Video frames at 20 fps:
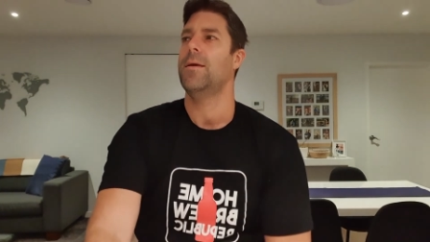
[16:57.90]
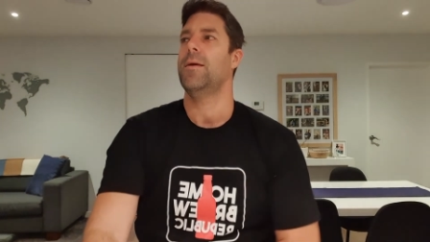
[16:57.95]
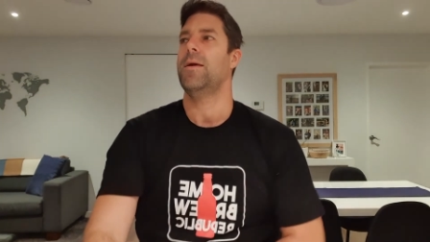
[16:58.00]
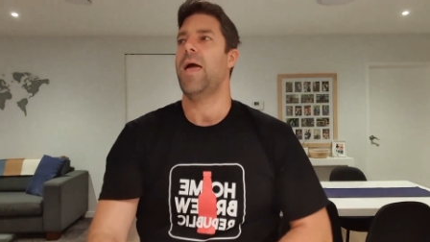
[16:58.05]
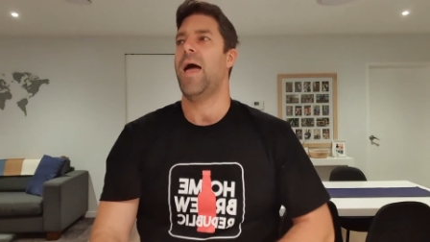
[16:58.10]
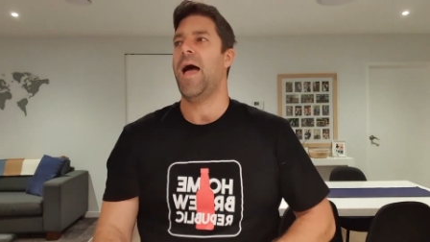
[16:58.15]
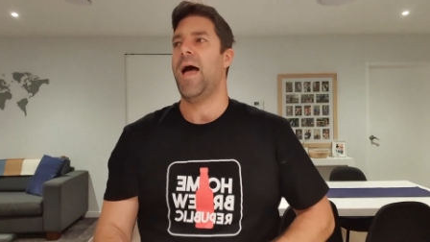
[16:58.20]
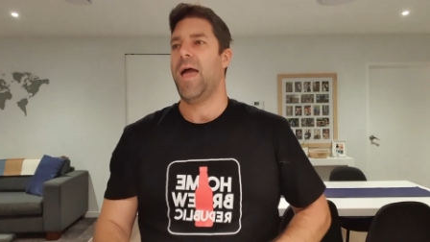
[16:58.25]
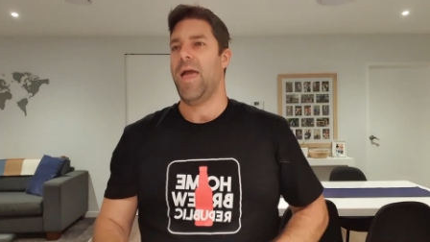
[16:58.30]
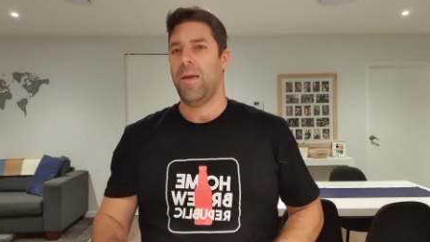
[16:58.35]

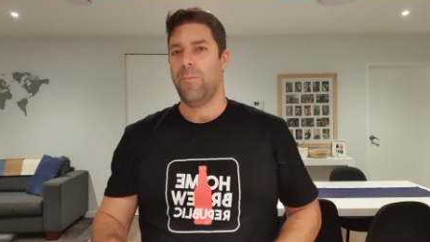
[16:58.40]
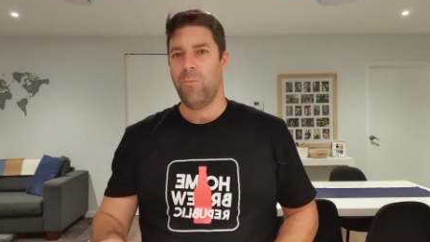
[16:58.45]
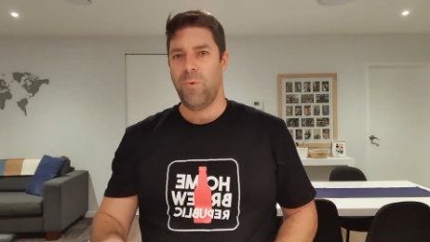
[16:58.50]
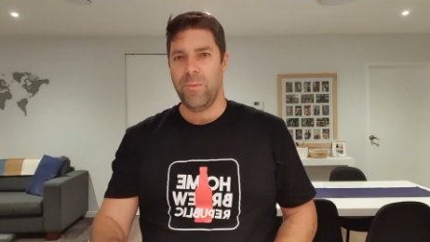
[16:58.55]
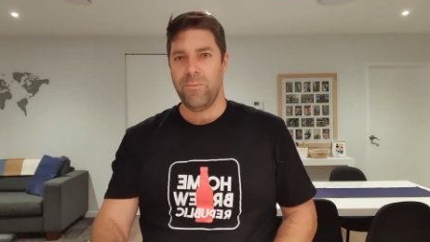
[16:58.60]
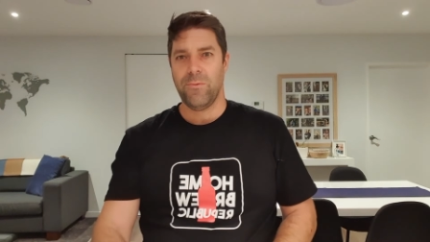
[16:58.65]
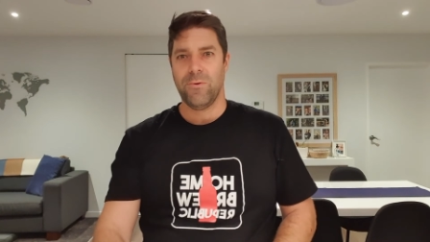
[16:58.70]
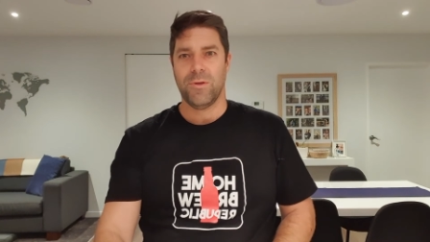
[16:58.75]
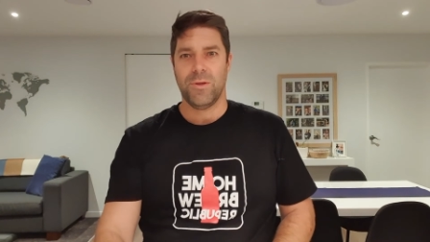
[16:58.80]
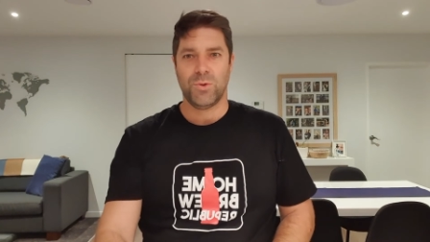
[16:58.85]
And when
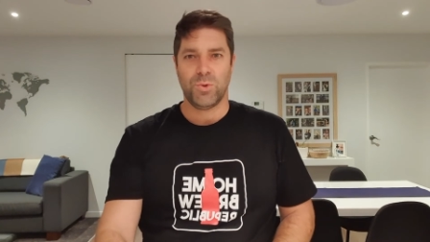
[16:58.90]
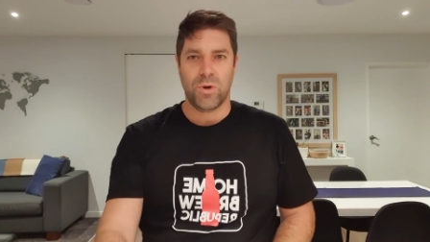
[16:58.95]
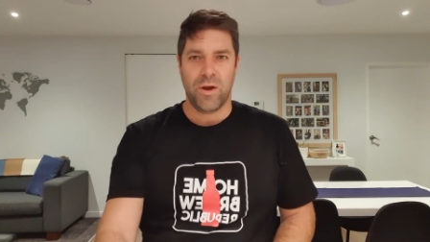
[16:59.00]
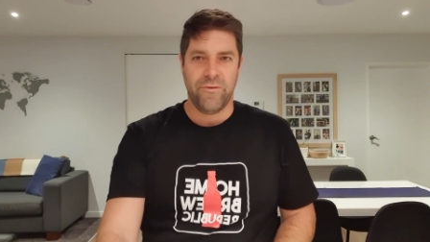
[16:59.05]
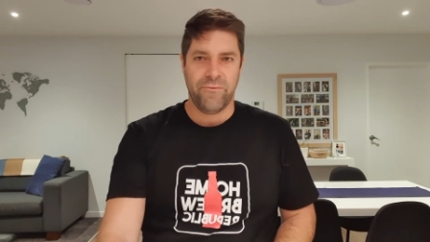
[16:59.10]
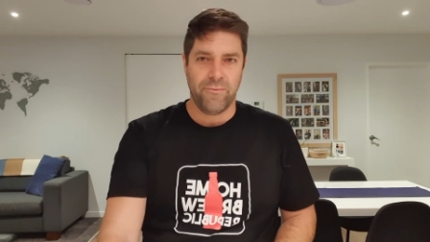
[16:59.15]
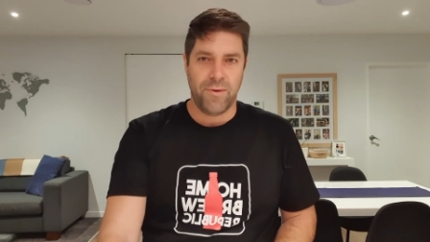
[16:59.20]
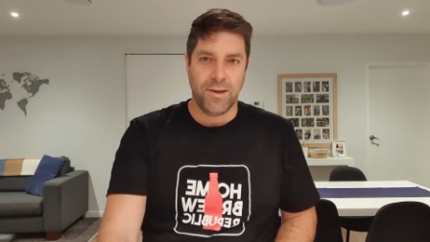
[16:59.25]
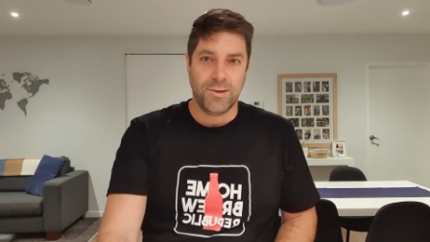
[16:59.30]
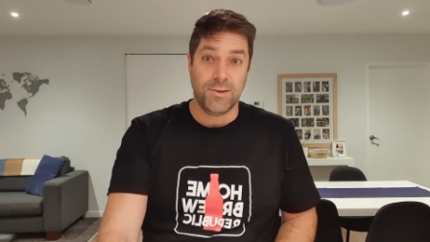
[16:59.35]
we were at the
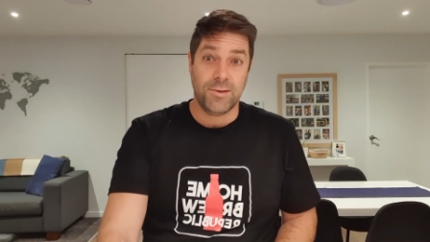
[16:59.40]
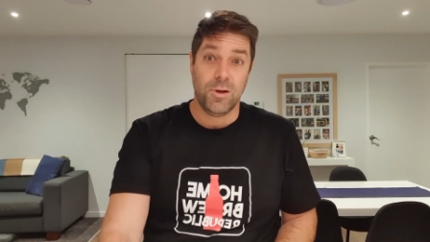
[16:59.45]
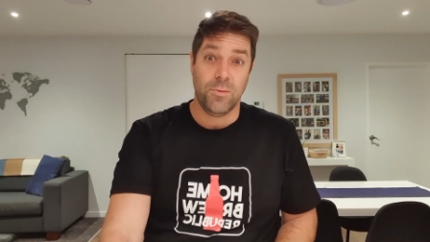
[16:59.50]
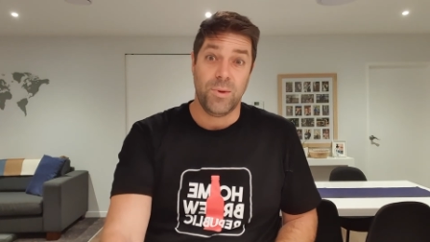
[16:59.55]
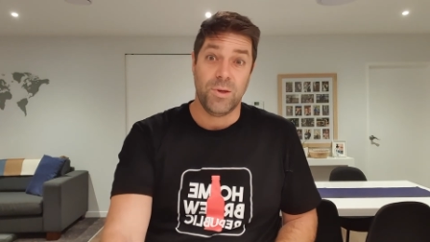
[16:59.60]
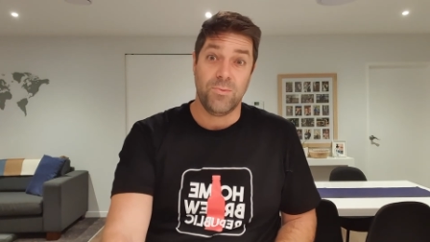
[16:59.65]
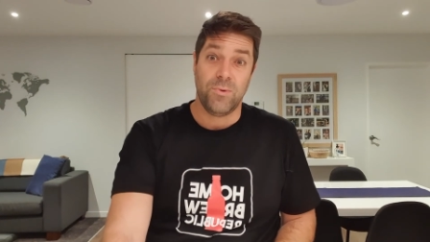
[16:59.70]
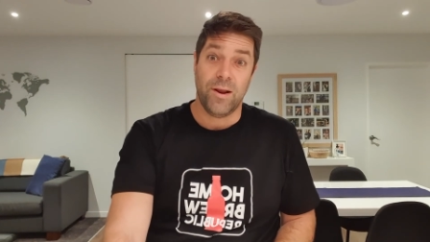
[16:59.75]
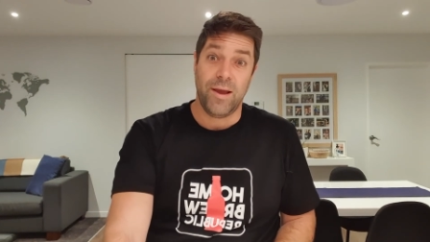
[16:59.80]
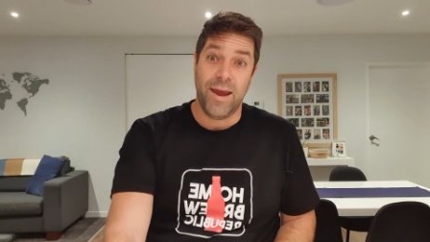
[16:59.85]
driving range, he took me
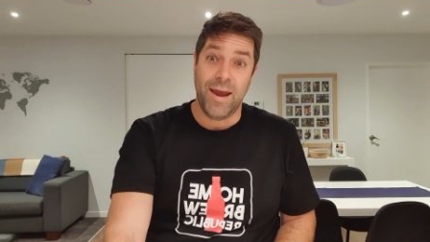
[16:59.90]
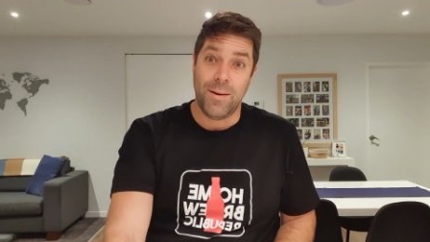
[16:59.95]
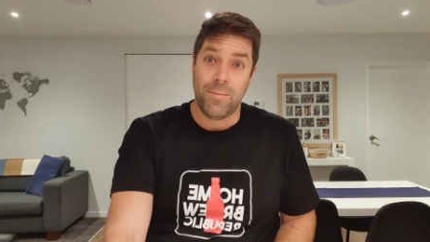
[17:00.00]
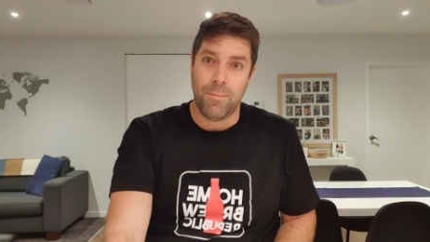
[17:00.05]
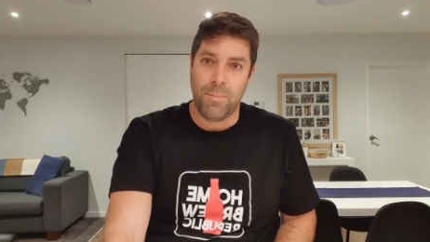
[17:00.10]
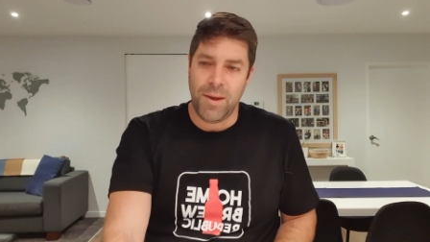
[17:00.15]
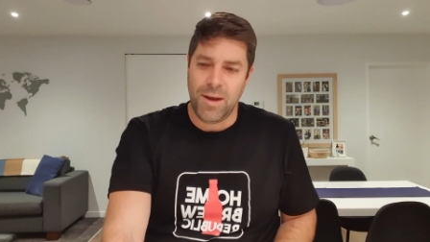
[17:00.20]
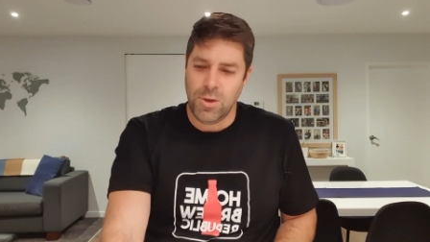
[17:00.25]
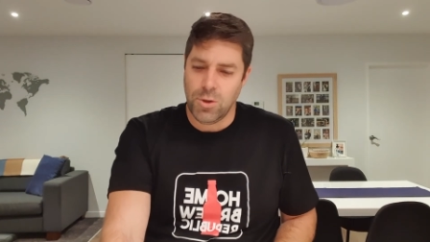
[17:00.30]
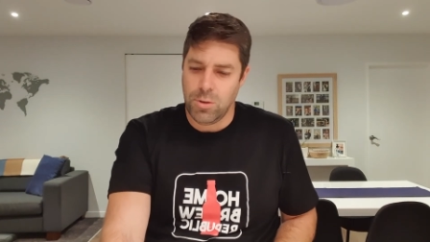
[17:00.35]
to one I hadn't
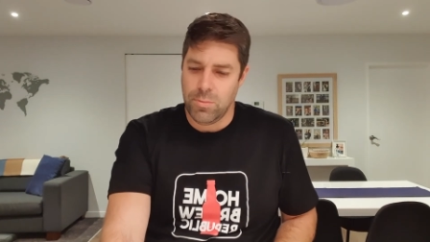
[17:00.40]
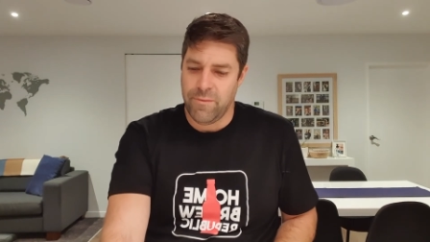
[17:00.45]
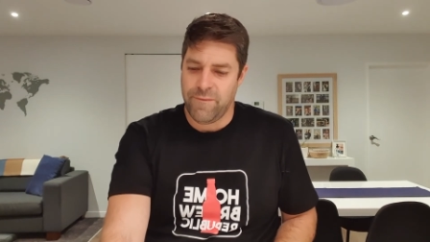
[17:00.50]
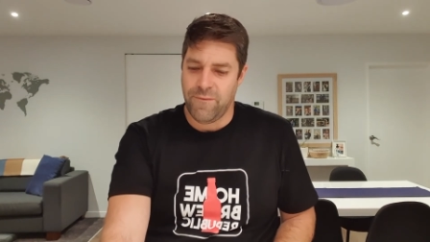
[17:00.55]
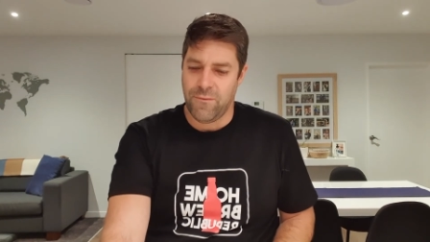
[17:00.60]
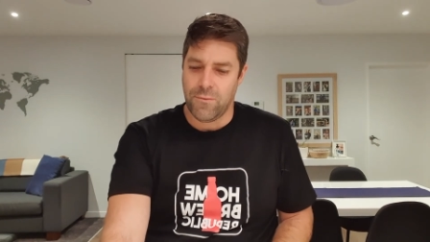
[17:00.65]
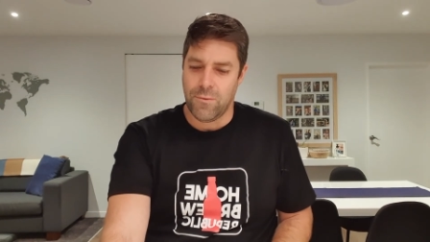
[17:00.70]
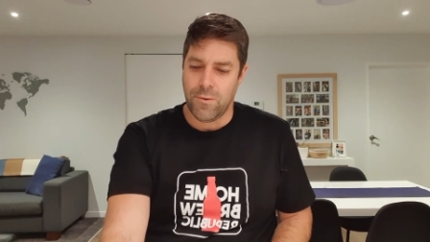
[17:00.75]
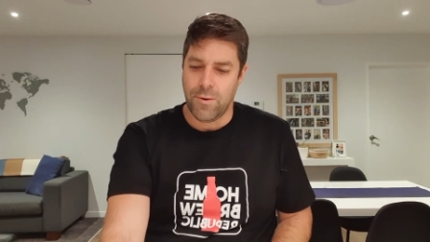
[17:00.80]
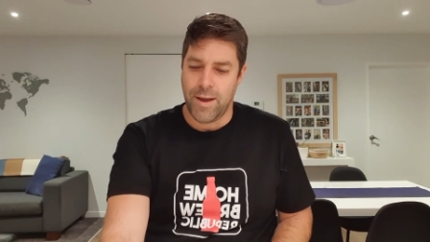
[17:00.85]
been to
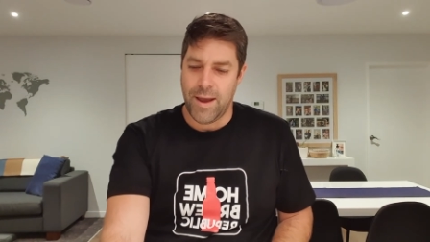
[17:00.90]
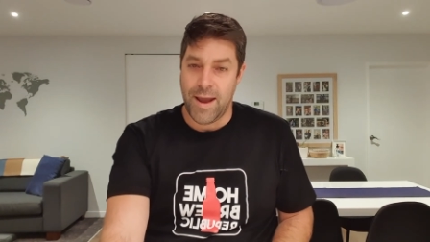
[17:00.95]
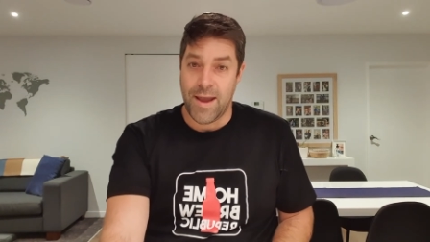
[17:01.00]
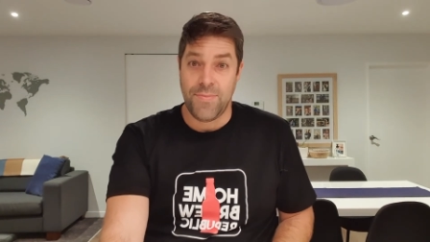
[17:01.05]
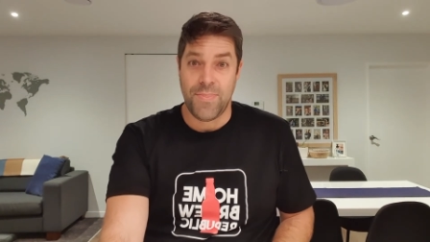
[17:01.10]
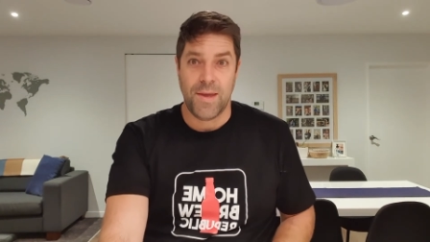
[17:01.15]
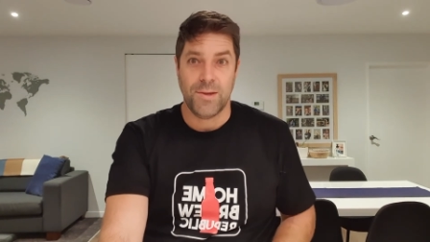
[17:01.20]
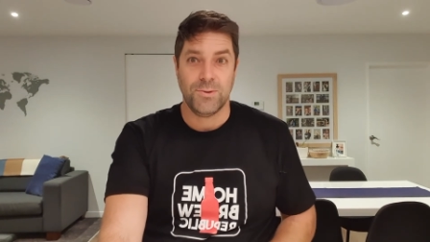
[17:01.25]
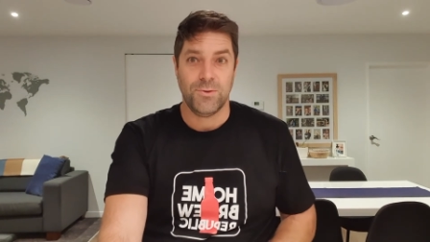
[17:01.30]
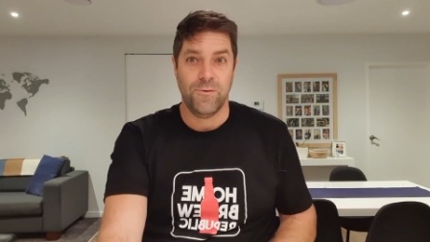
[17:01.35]
before,
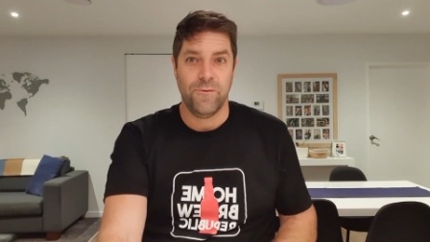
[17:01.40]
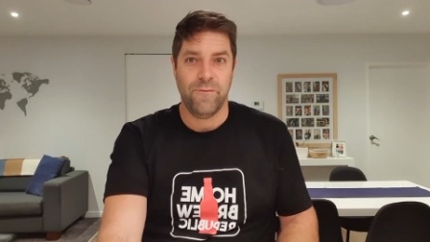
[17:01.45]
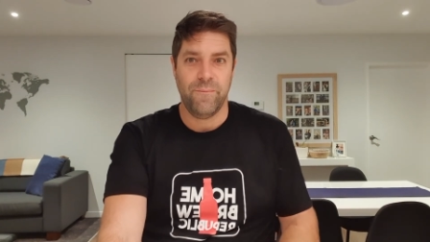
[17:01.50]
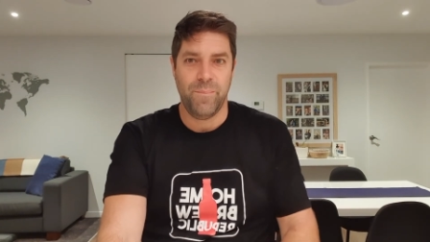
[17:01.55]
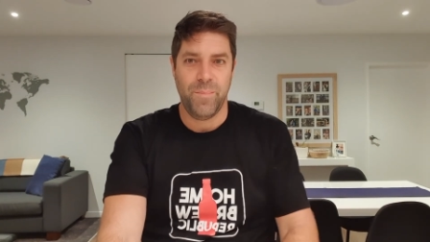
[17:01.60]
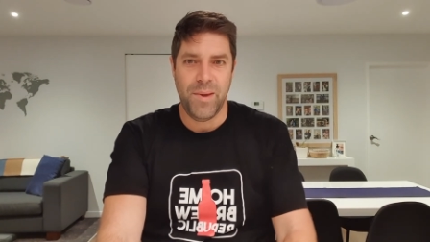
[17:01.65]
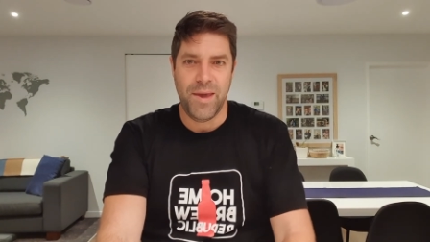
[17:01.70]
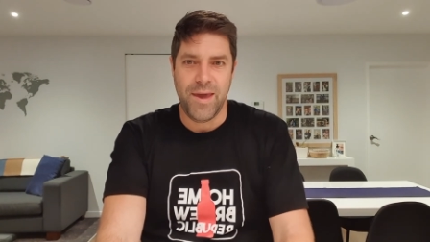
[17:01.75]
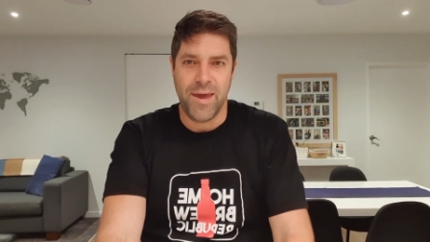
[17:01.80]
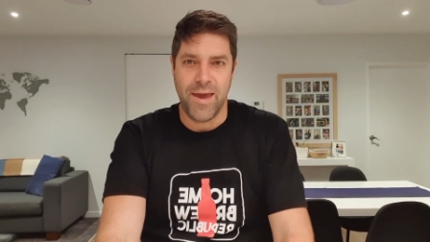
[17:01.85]
and they served
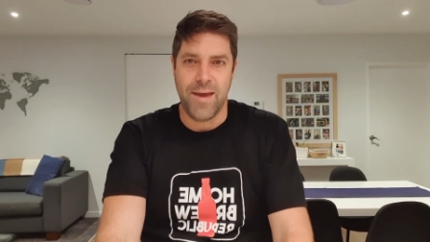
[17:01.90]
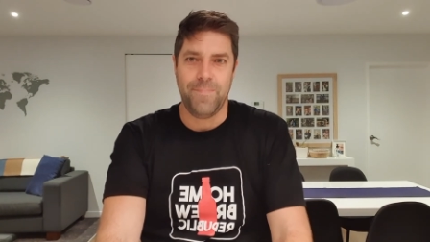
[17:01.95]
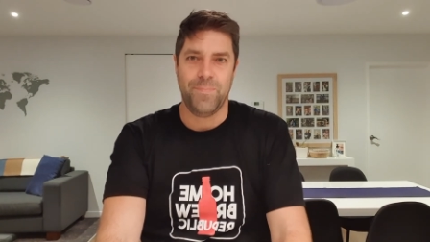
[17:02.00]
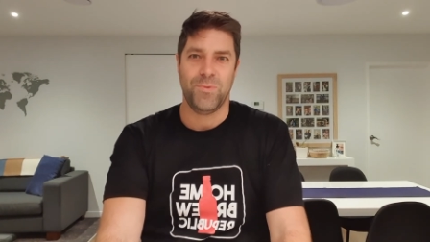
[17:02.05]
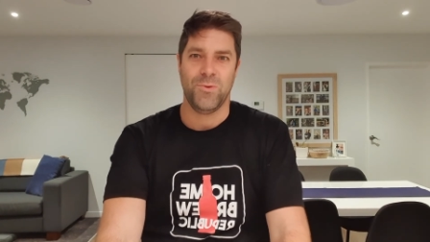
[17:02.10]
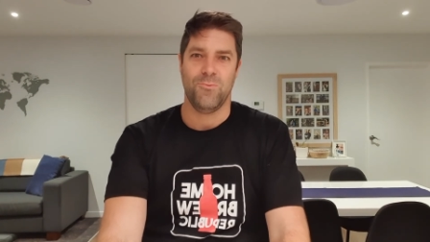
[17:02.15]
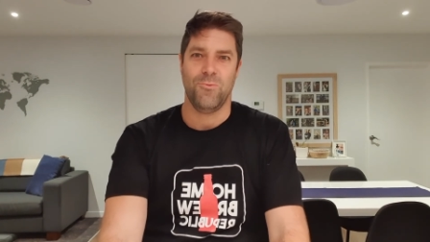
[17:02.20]
beer,